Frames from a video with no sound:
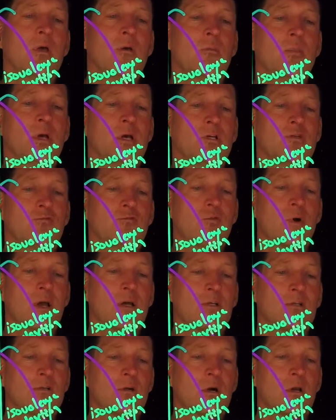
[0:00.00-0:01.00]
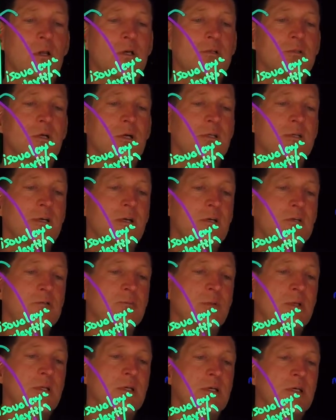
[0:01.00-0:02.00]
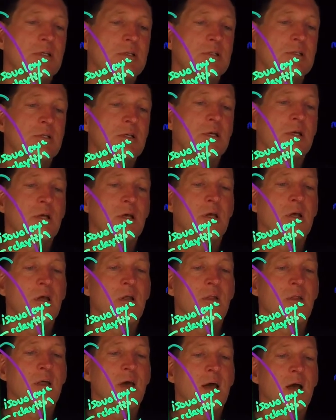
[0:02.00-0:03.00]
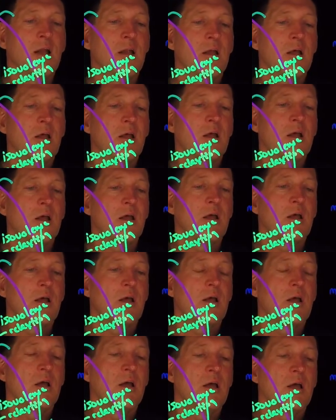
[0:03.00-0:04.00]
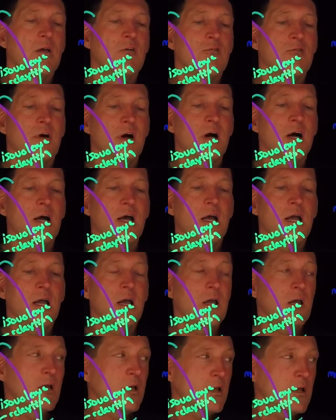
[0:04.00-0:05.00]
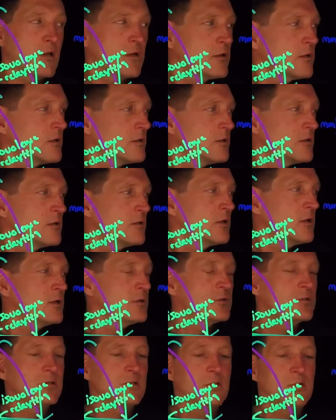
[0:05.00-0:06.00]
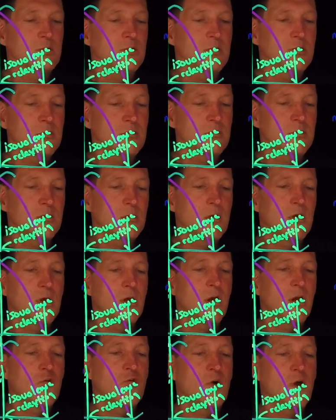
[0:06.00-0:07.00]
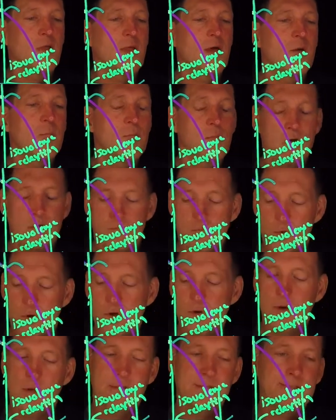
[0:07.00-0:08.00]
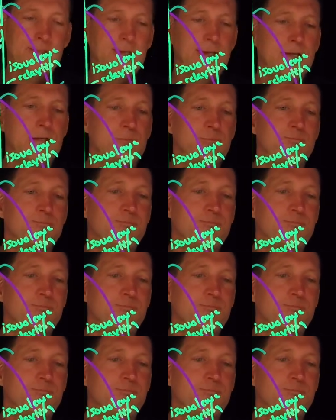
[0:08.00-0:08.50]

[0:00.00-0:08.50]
Because Frank Starling's law tells me this, that if let's see, we got to draw that above where you can see it.